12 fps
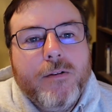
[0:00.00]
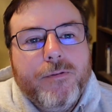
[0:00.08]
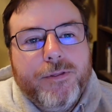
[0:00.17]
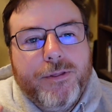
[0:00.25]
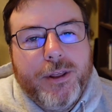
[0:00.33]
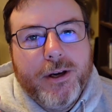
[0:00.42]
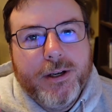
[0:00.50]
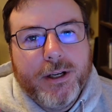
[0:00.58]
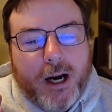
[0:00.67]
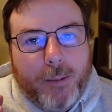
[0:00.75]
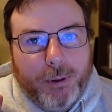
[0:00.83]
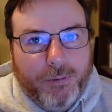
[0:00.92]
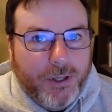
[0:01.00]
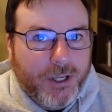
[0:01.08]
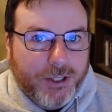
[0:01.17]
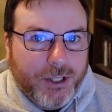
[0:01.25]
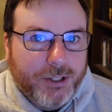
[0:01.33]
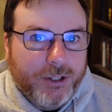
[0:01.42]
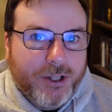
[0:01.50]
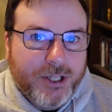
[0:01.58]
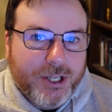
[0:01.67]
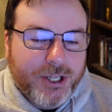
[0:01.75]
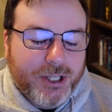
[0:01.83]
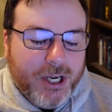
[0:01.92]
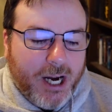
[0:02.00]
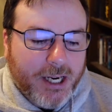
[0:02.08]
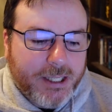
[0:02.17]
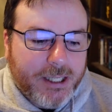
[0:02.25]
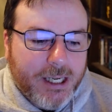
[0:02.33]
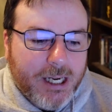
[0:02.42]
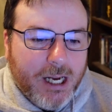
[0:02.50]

I believe the text says that this is not